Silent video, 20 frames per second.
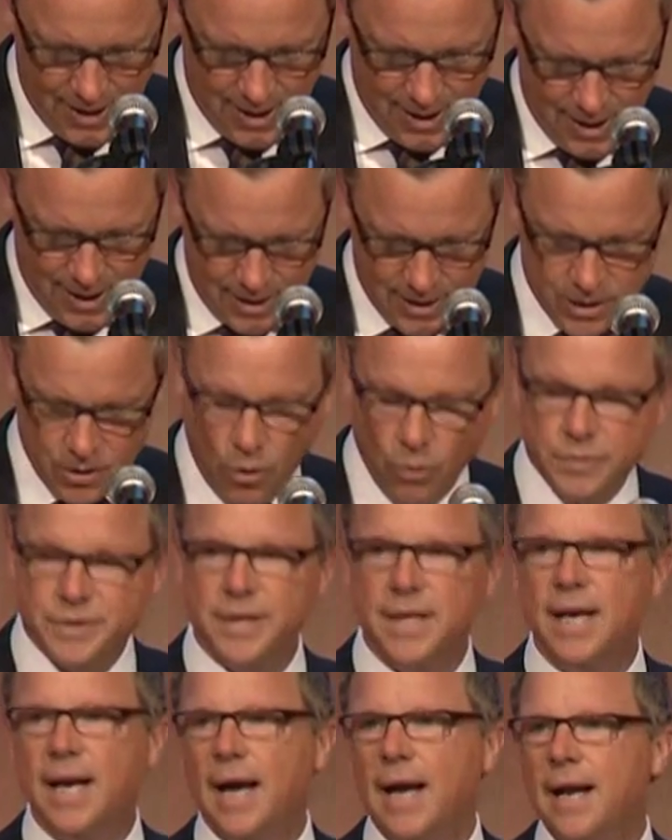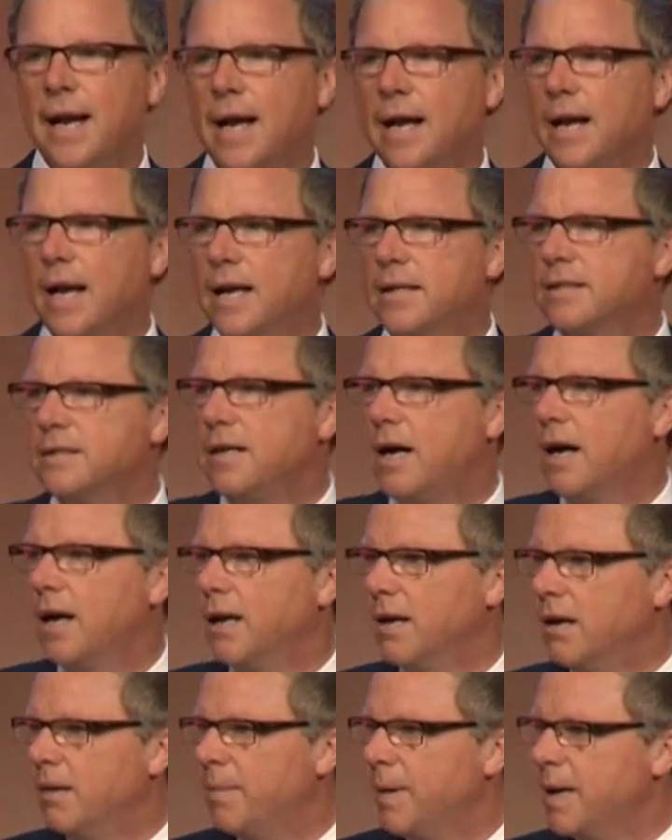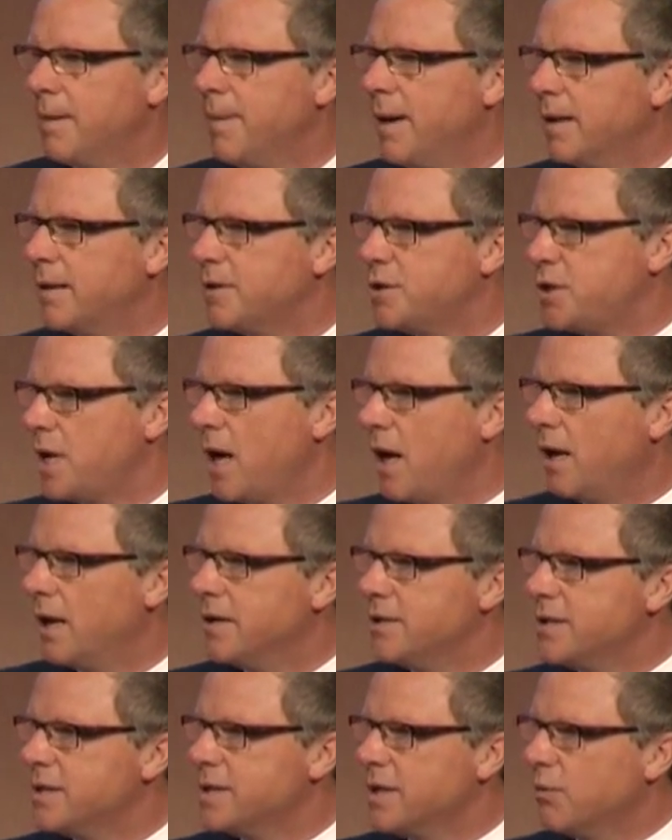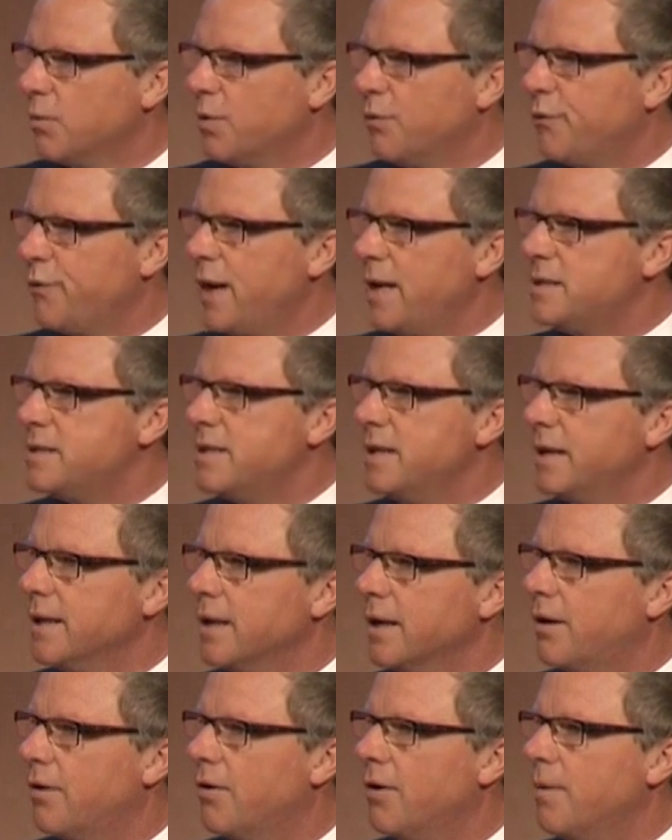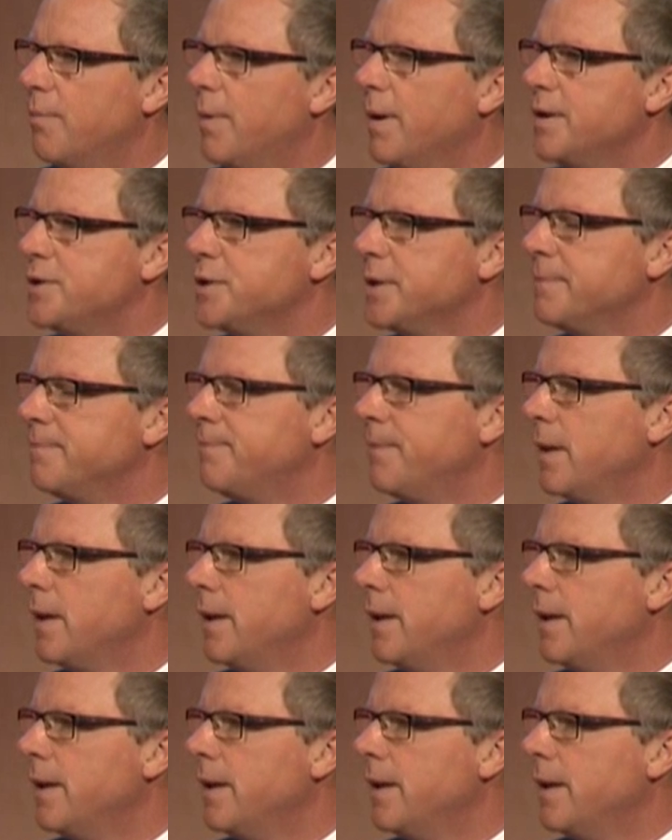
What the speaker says: So today I'd like to talk a little bit about the challenges that we're facing in the current budget